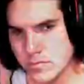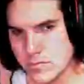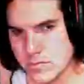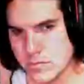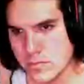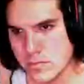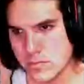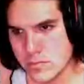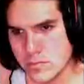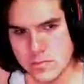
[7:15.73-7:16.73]

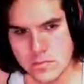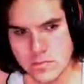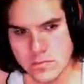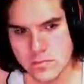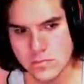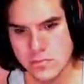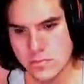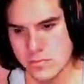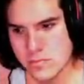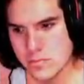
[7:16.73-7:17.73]

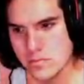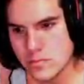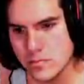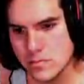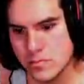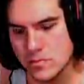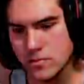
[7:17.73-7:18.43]
Nobody speaks.